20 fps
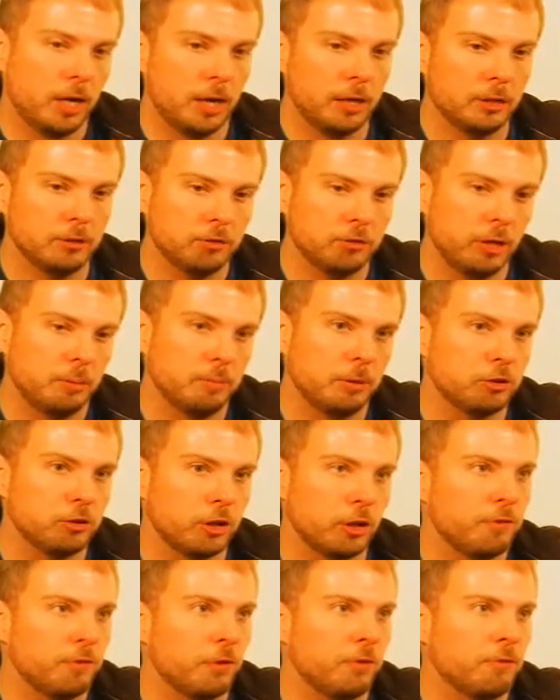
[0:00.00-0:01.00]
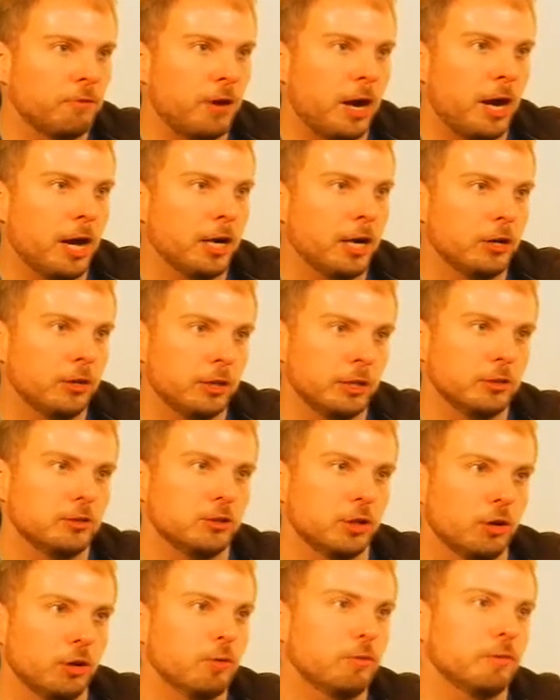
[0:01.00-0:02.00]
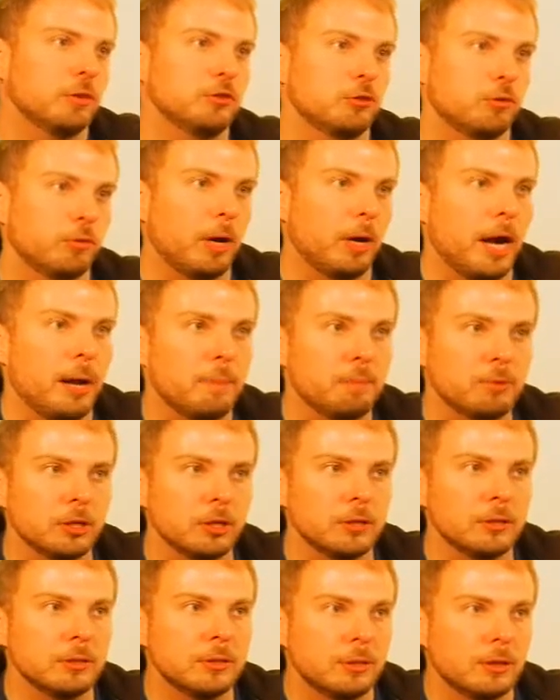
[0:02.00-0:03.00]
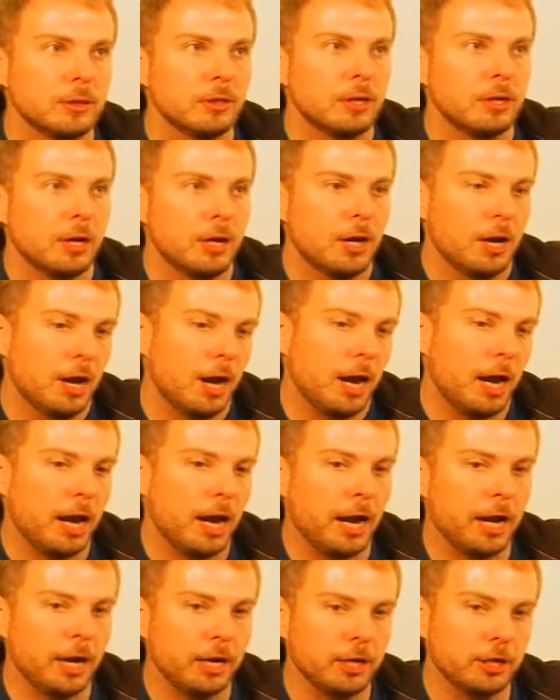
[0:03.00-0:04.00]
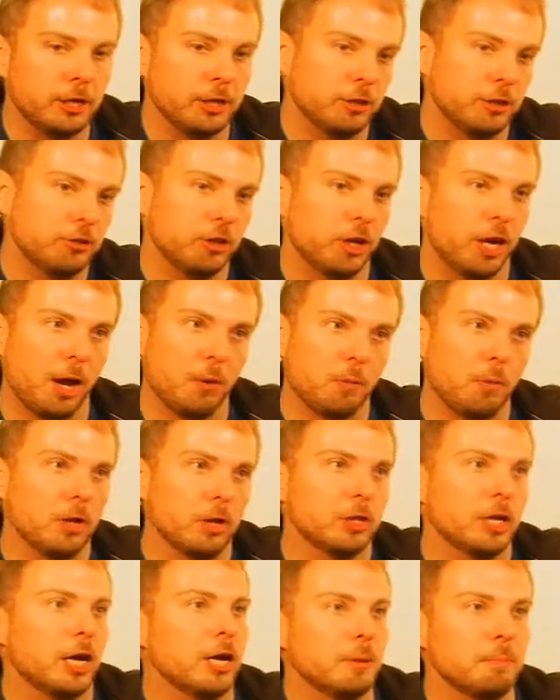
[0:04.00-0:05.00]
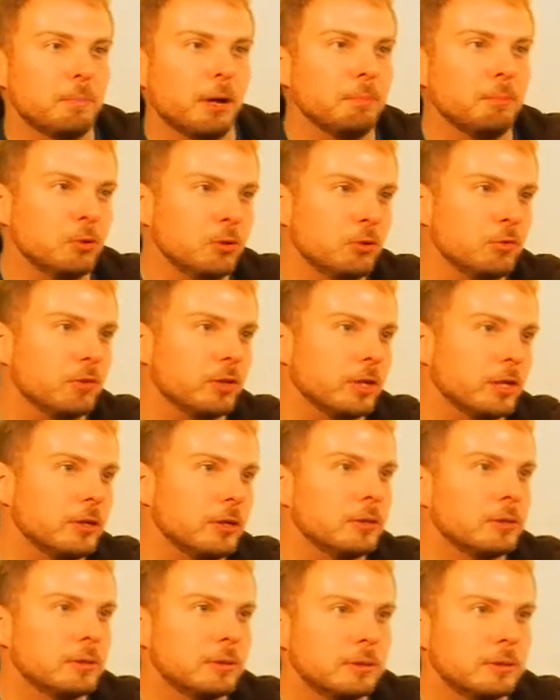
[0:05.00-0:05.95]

I set myself on fire and dove and grabbed it, and he said, "I want that in my movie."